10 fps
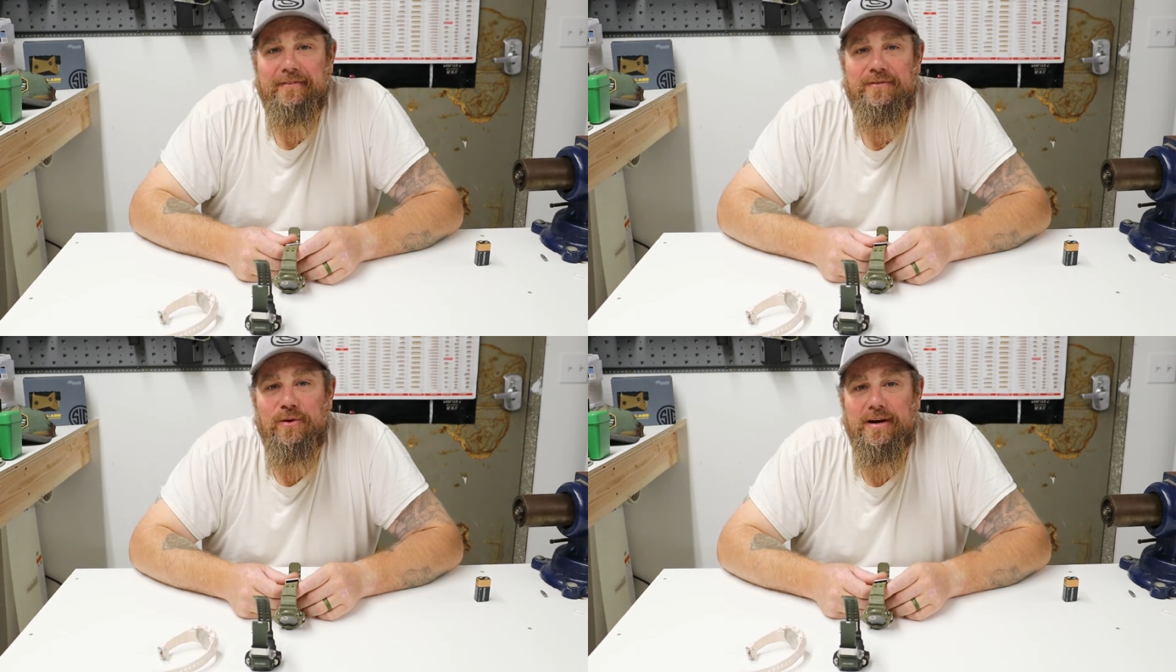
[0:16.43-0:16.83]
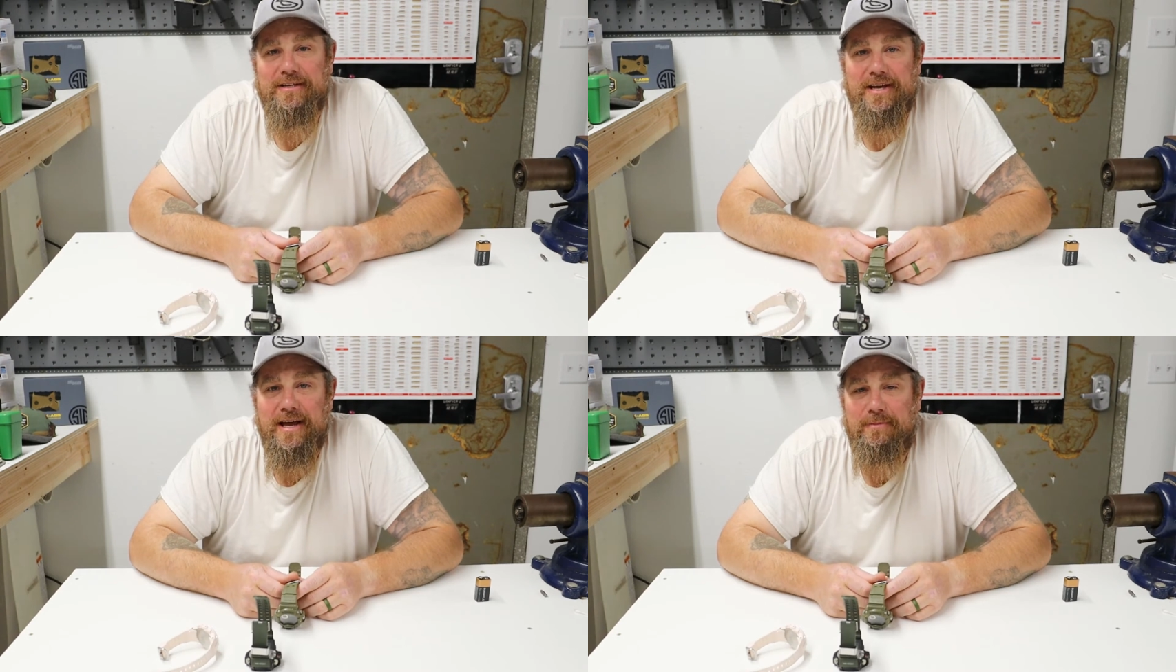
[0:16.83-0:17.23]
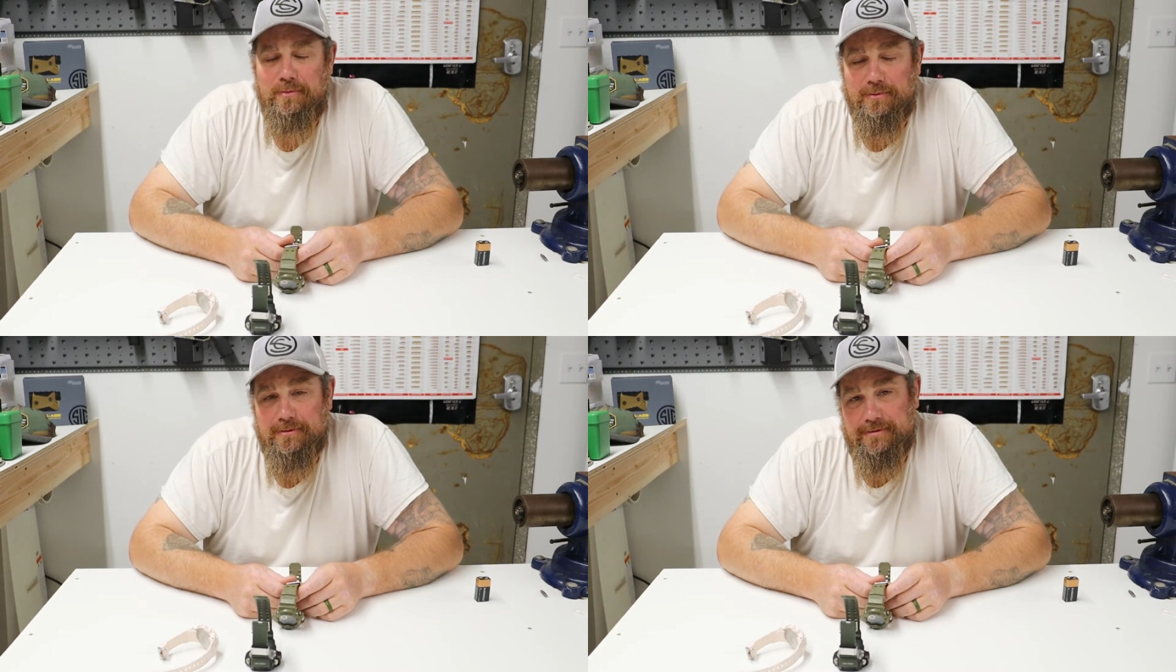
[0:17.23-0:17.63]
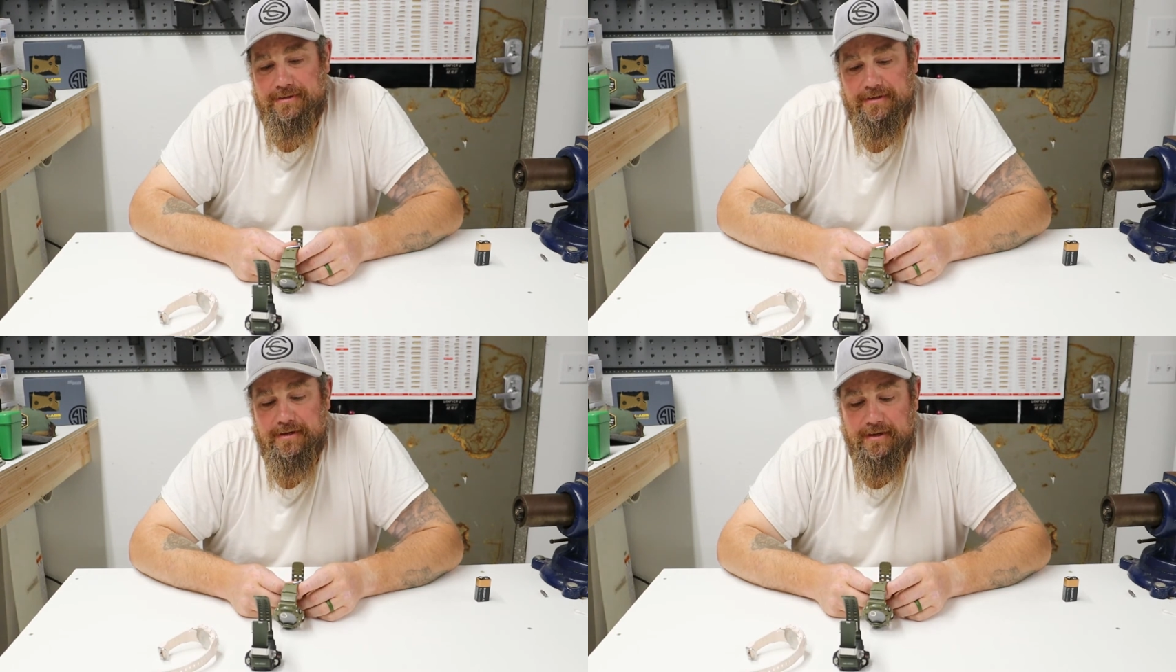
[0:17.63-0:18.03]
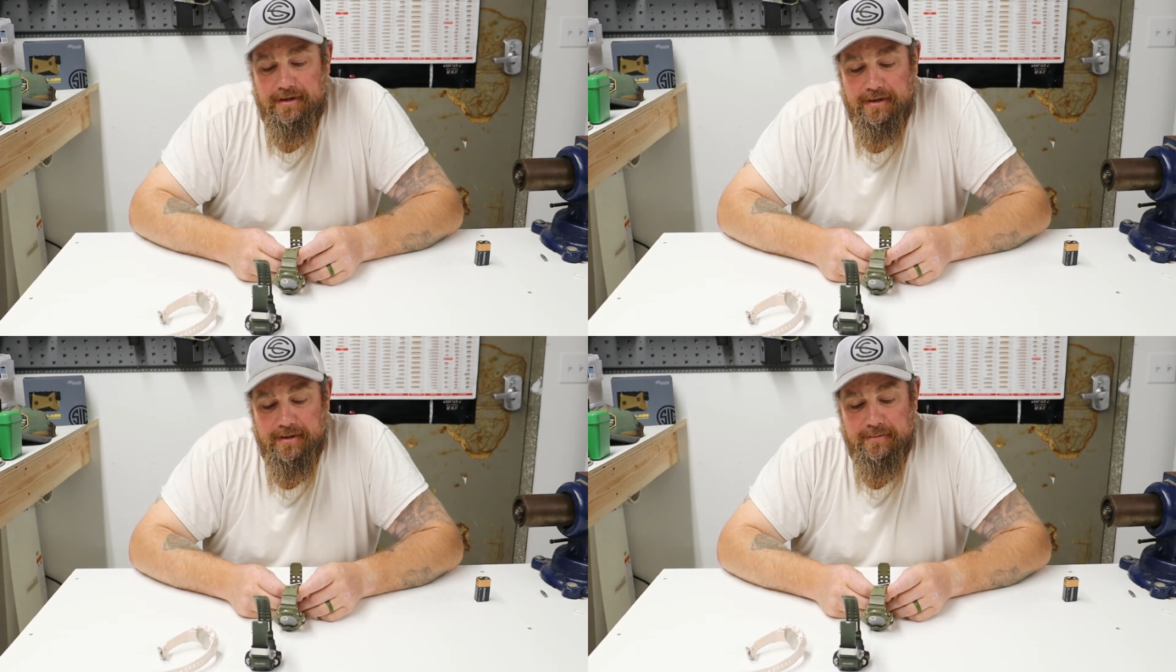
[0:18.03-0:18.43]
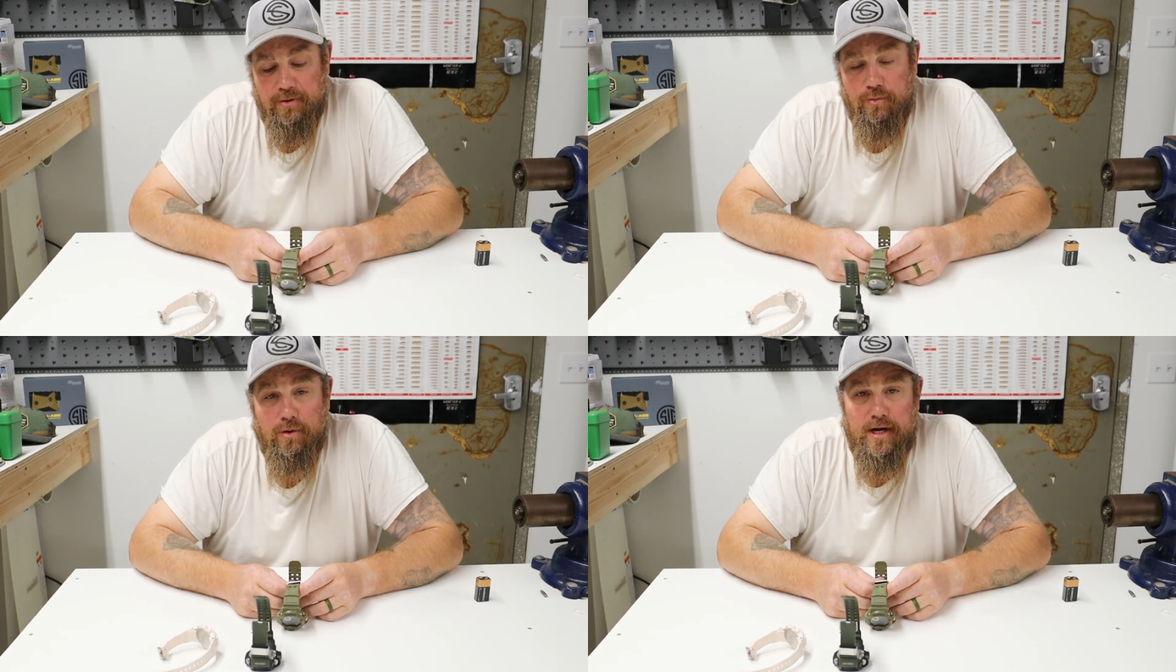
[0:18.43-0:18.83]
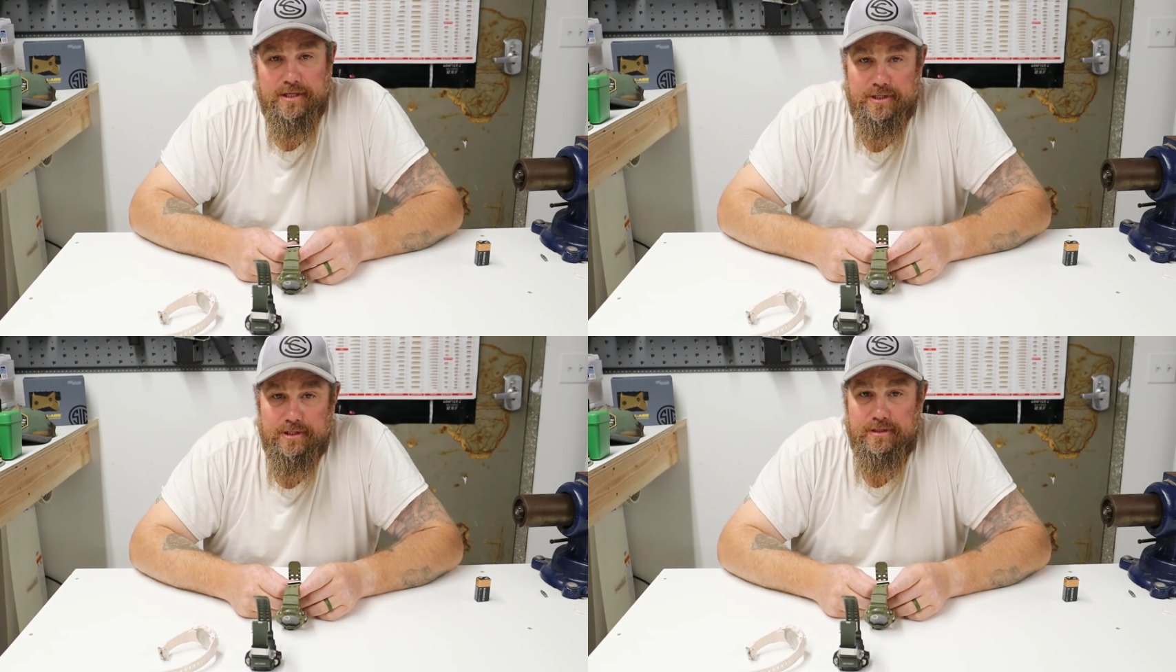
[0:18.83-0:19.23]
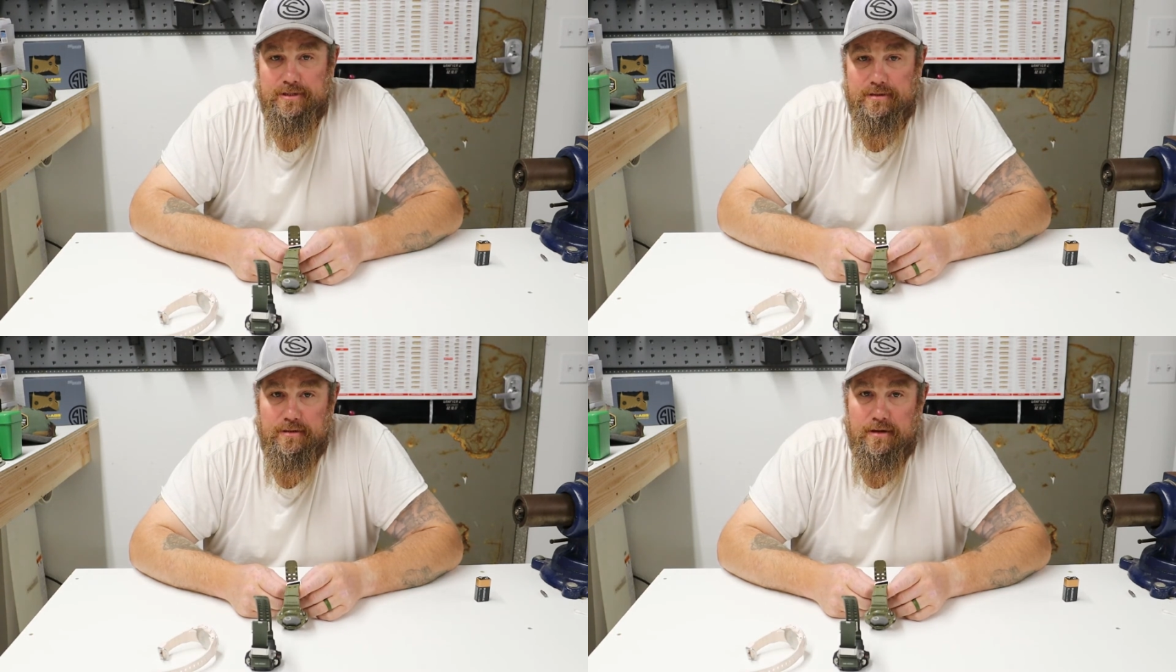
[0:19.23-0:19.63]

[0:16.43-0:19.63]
For example, watches.